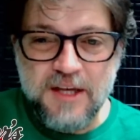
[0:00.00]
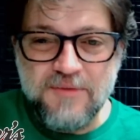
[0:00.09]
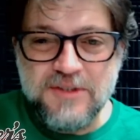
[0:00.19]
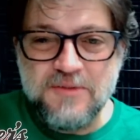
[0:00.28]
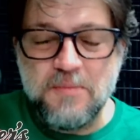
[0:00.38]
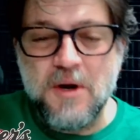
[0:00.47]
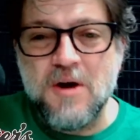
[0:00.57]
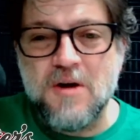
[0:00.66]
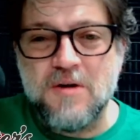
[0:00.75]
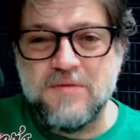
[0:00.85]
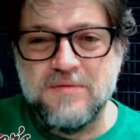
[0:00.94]
Kevin
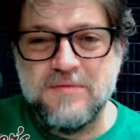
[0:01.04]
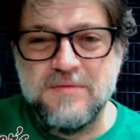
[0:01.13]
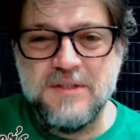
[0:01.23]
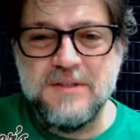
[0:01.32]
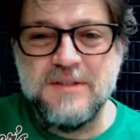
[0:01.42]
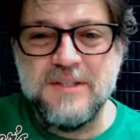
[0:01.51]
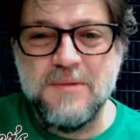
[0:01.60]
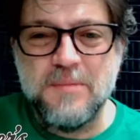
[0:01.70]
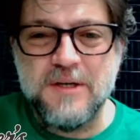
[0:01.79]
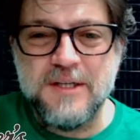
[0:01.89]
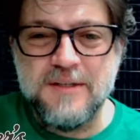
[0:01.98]
Small, good to see you,
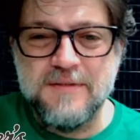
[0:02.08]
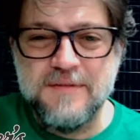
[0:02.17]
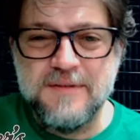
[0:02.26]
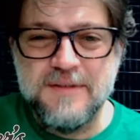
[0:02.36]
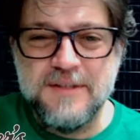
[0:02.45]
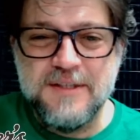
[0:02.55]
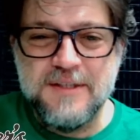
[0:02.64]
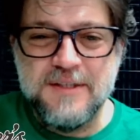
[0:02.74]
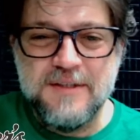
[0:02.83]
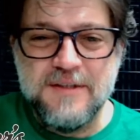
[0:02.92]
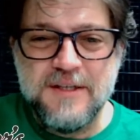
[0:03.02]
buddy.
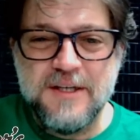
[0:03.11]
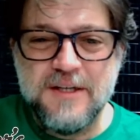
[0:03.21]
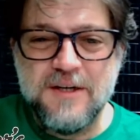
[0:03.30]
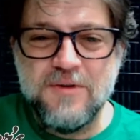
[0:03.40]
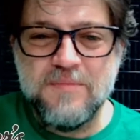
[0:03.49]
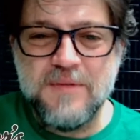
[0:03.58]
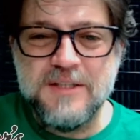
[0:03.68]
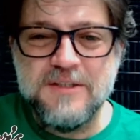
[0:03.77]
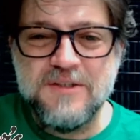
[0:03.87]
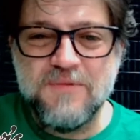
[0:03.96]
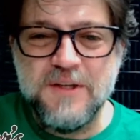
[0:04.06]
I
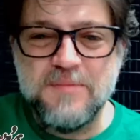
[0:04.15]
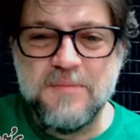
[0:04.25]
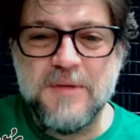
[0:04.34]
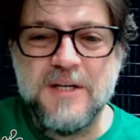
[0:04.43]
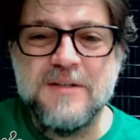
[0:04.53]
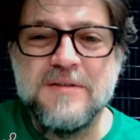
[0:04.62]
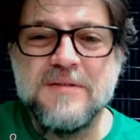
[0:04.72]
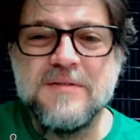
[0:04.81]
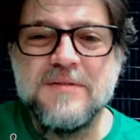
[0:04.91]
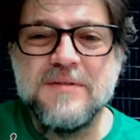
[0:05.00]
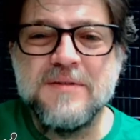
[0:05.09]
just flipped my
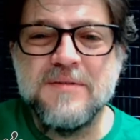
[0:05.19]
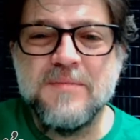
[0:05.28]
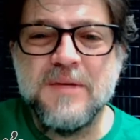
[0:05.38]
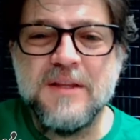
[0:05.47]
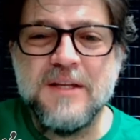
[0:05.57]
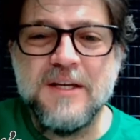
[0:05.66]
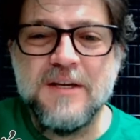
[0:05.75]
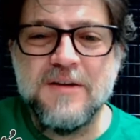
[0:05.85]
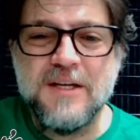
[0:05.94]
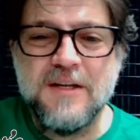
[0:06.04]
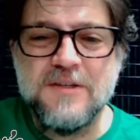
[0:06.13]
thing
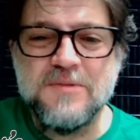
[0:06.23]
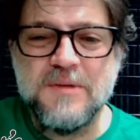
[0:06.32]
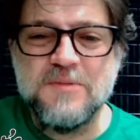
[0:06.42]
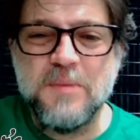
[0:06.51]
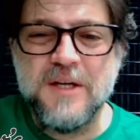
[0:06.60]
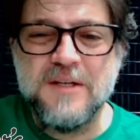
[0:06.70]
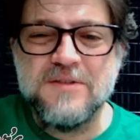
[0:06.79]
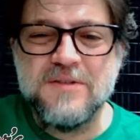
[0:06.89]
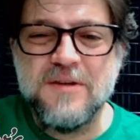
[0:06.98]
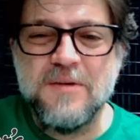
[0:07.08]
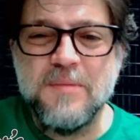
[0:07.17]
here and I lost my space.
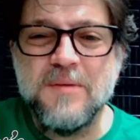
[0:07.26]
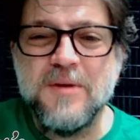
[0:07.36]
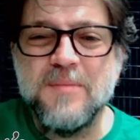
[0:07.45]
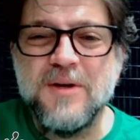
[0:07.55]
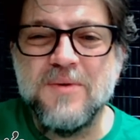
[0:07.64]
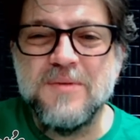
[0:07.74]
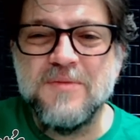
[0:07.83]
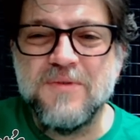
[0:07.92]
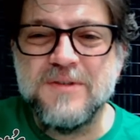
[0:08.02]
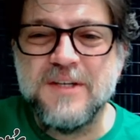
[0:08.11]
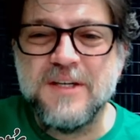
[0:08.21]
Y'all bear with me
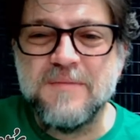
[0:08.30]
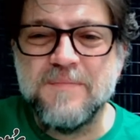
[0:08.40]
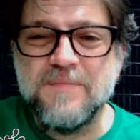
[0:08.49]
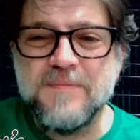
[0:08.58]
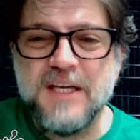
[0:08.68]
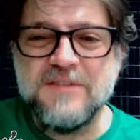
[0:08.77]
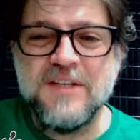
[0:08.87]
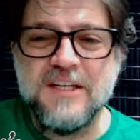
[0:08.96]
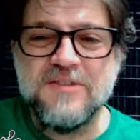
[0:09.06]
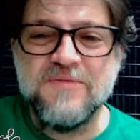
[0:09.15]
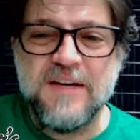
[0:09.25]
for a second.
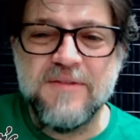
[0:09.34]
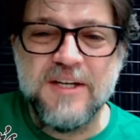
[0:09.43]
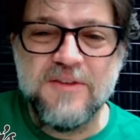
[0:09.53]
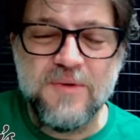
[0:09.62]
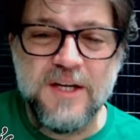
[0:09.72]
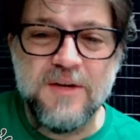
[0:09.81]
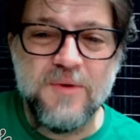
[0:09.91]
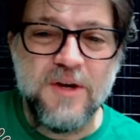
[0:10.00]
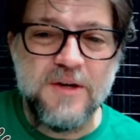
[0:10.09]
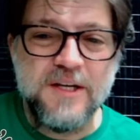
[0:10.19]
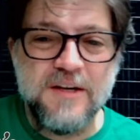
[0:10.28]
S&S 583, here
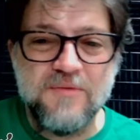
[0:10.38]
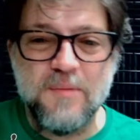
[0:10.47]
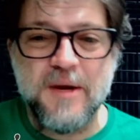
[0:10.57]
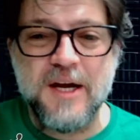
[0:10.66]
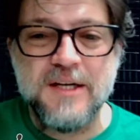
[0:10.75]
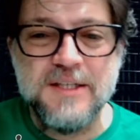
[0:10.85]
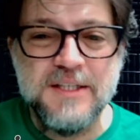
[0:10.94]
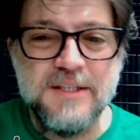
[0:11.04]
we are, Kev. We're back.